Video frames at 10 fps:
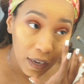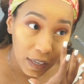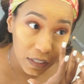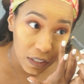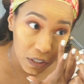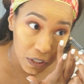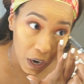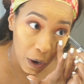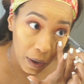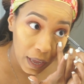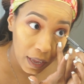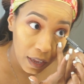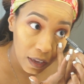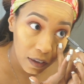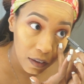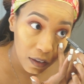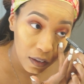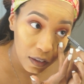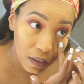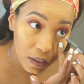And just draw it
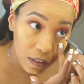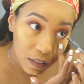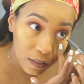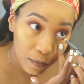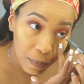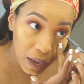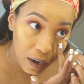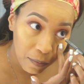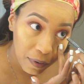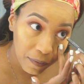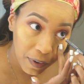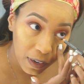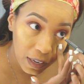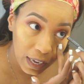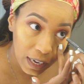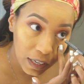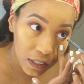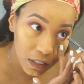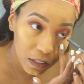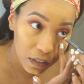the bottom of your
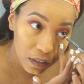lash.